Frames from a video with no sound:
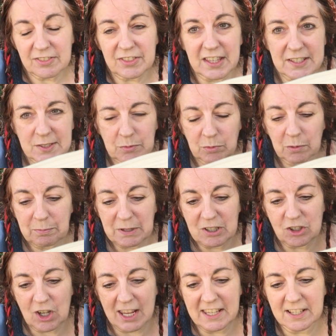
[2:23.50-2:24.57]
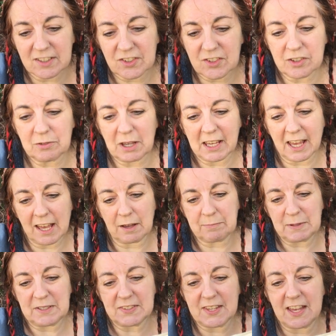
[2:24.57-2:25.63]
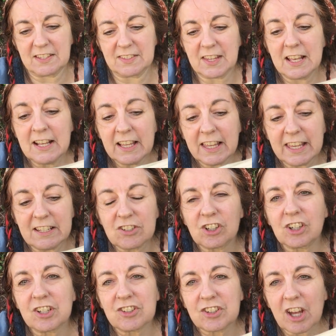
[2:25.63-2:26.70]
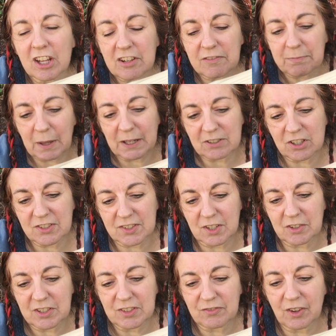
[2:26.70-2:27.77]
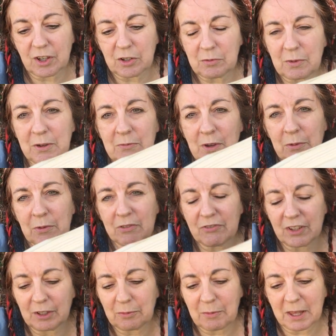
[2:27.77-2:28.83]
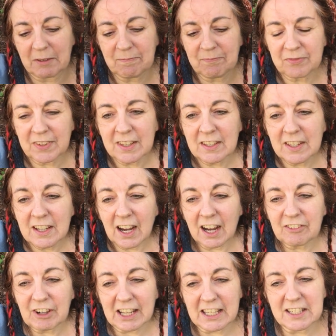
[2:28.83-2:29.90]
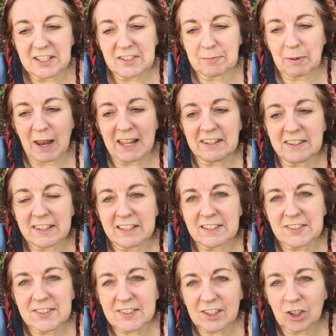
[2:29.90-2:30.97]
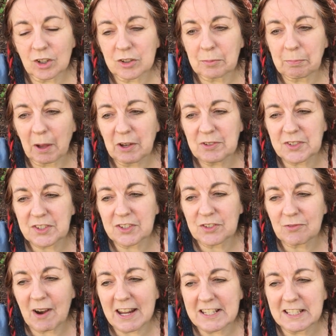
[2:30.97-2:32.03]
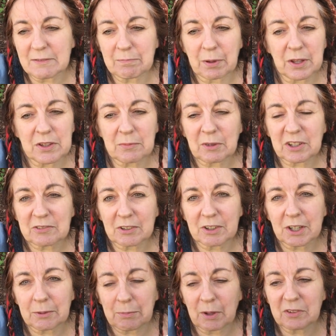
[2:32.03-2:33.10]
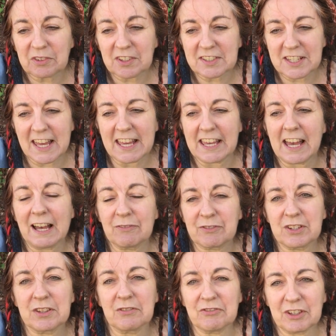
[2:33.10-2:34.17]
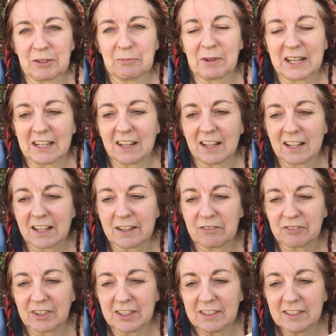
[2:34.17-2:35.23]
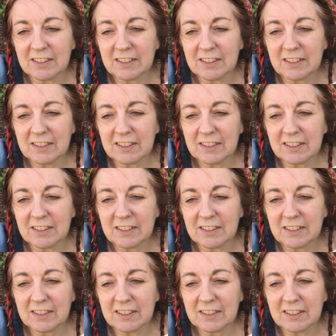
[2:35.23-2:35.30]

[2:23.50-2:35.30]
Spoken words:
This will be Jake's doing," Happy says. "He took a ton of pictures on his phone when we were filming. I reckon he's planned this, got the posters ready and put them up on the day after the film went live."